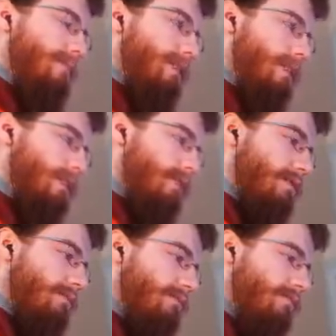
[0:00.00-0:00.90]

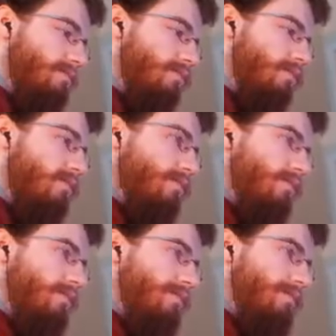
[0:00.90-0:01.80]

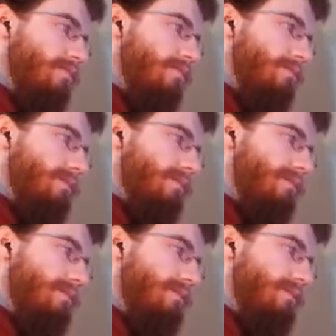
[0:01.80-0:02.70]

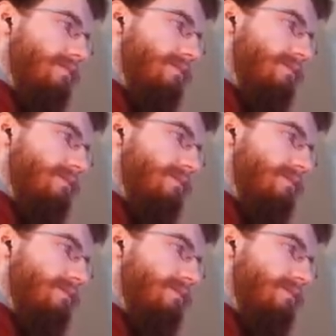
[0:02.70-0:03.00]
Nobody speaks.